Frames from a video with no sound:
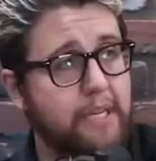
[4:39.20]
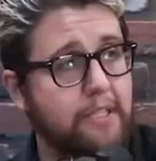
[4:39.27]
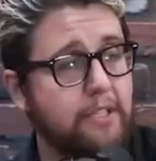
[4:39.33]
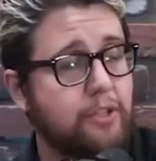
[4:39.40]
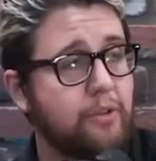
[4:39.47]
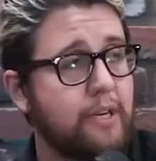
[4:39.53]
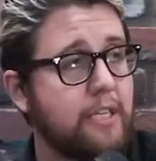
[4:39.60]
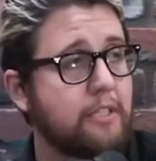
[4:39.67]
me as
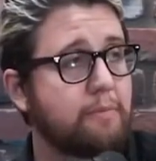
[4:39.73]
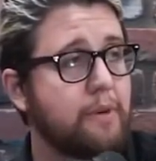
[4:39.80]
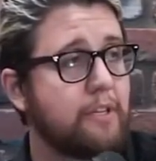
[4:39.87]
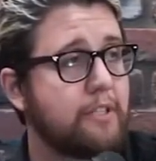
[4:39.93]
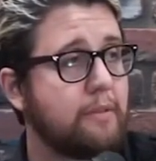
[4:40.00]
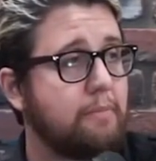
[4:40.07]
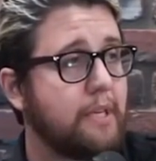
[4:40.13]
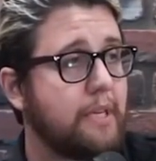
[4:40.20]
a trans
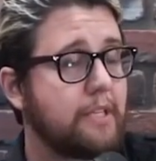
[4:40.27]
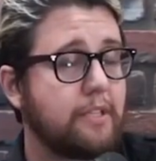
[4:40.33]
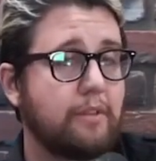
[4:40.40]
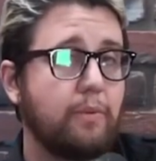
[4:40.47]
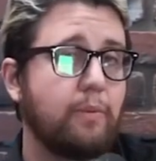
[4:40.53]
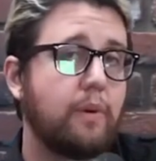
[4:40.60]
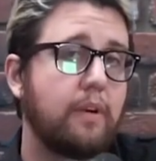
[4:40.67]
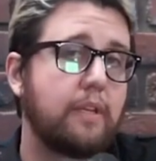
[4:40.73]
person because
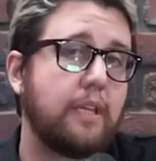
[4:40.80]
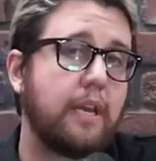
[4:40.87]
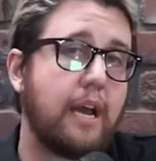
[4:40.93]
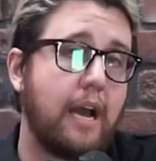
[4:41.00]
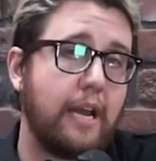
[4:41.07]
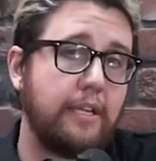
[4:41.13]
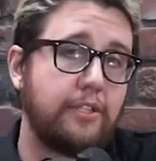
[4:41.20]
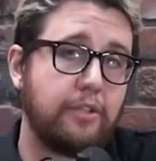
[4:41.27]
of the work that
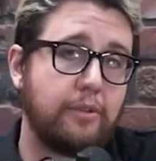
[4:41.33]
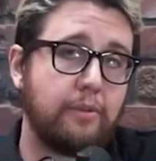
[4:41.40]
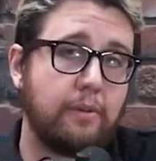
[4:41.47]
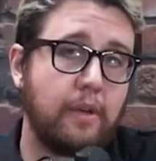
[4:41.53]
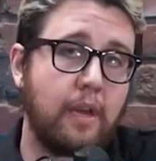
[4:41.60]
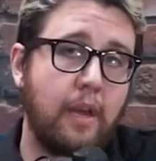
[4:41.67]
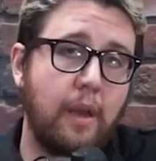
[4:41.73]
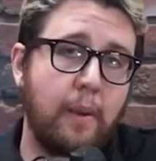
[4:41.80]
i
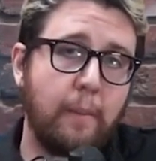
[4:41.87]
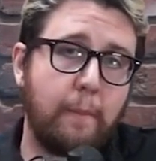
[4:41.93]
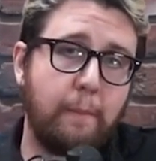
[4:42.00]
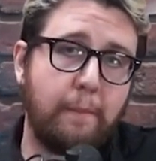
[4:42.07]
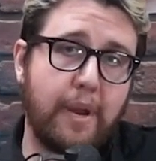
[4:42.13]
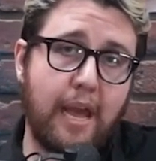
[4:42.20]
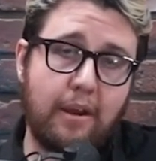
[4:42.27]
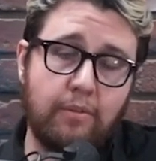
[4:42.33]
do
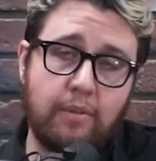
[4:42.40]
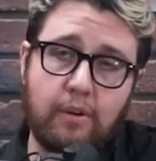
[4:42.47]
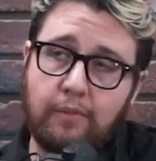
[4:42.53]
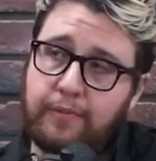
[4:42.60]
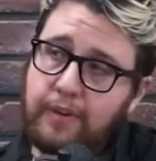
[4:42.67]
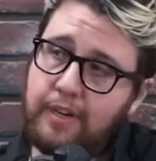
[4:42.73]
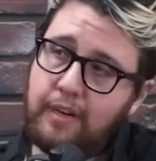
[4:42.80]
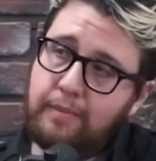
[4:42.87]
but I don't know
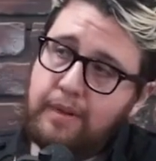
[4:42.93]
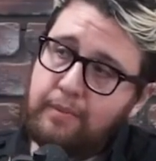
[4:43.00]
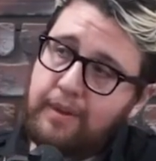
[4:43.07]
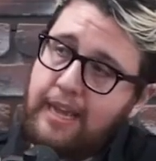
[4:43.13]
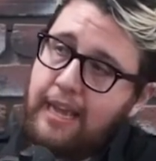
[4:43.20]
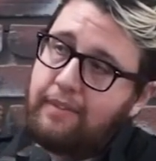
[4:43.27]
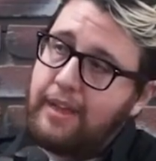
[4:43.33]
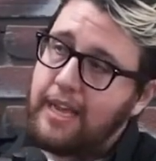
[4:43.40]
if you're going to be able
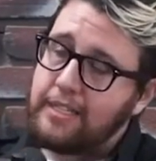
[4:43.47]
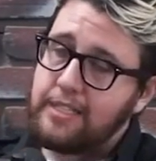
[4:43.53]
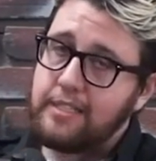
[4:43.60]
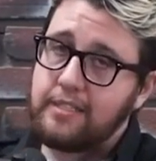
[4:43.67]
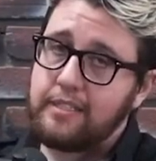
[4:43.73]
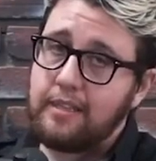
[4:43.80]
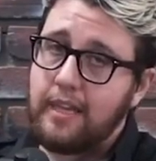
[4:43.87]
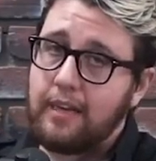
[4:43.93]
to have
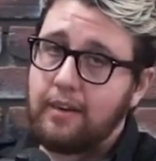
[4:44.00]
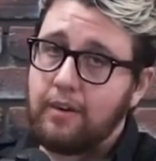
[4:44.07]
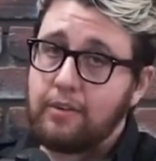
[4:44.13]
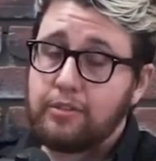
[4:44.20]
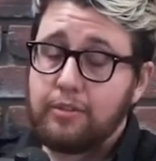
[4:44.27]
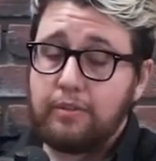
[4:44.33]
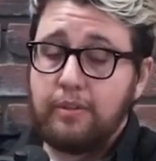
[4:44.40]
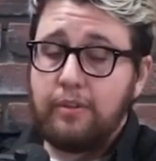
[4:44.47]
access to that
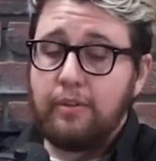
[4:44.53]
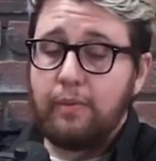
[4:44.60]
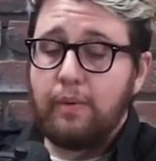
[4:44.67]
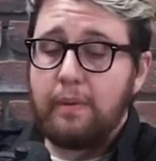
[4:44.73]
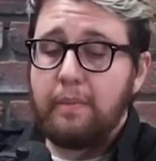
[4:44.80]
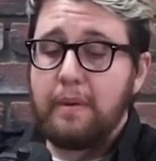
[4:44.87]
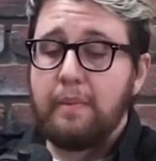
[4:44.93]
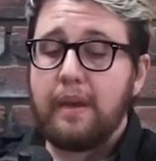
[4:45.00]
girl. So you know
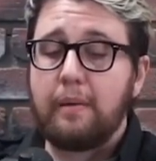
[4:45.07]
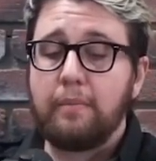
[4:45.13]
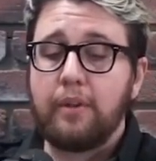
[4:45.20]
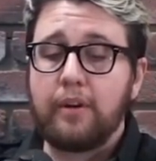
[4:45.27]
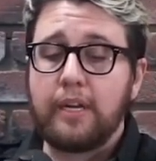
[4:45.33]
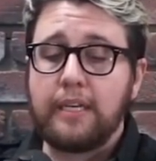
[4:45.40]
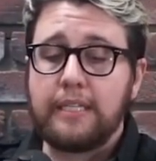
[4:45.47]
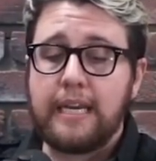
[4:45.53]
what? Maybe I'm
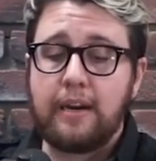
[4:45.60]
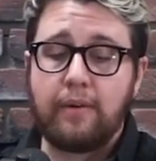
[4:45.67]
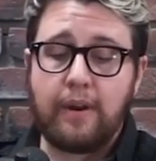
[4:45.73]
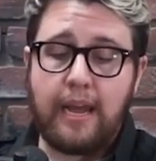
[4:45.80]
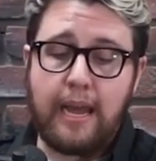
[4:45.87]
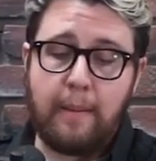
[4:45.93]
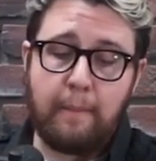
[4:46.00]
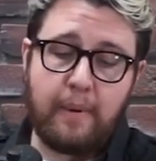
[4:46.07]
looking
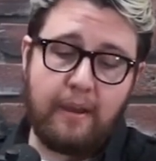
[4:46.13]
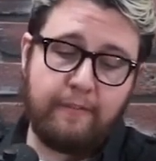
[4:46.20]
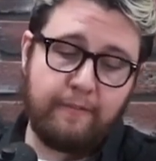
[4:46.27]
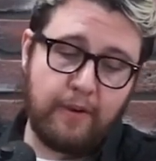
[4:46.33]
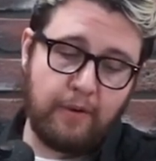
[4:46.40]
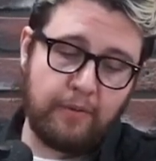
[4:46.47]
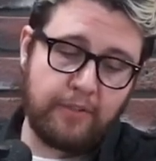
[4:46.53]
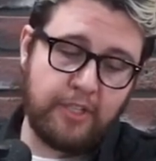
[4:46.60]
down at my
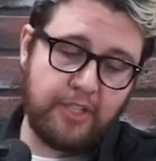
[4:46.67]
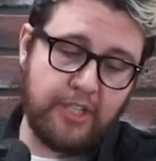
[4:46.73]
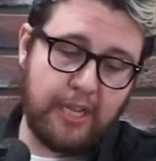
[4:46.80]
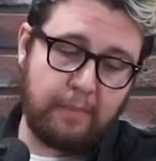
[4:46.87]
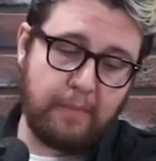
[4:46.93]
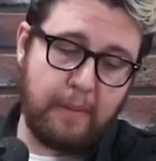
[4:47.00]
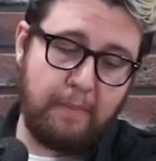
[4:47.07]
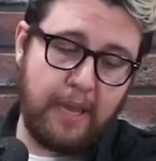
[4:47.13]
phone to
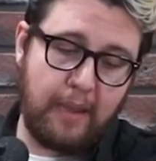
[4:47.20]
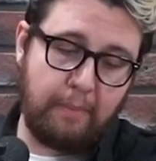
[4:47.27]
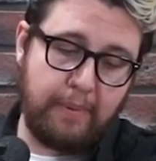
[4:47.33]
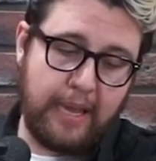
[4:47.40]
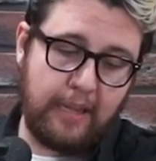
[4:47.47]
check my bank